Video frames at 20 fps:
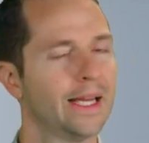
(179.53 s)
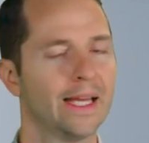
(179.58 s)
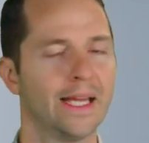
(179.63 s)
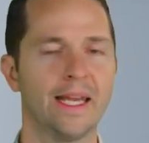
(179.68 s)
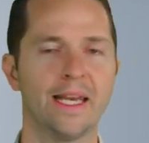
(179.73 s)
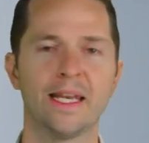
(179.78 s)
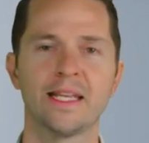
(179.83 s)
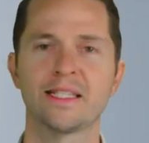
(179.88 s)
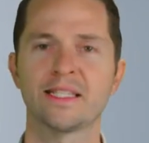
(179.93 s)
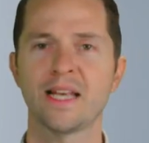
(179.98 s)

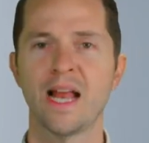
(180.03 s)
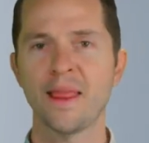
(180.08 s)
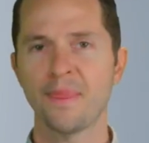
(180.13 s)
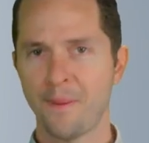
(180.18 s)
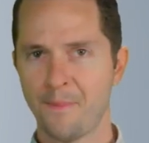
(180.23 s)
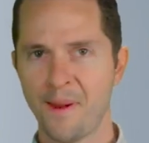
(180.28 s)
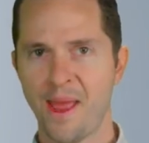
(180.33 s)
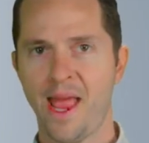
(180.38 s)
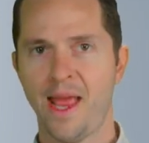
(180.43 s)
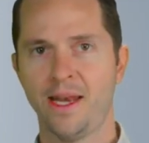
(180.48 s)
And it's not
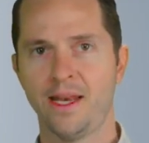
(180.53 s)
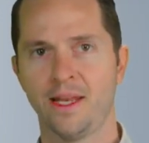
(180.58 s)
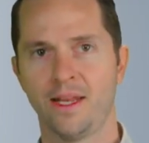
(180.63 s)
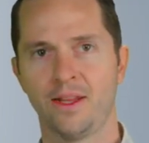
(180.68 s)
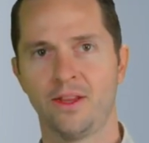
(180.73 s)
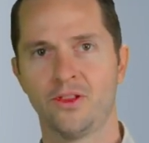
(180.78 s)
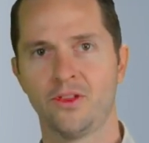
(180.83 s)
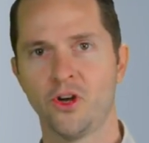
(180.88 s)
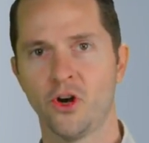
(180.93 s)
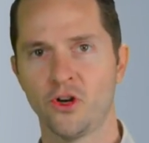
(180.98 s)
the band,
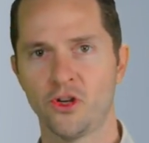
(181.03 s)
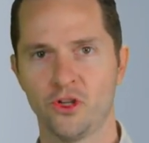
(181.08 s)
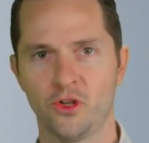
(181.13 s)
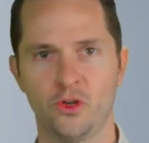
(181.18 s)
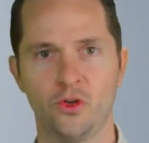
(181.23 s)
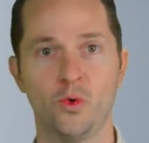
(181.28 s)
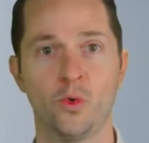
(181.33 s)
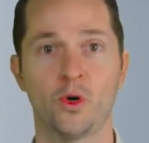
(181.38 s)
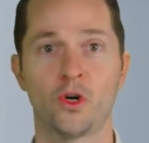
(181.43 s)
though you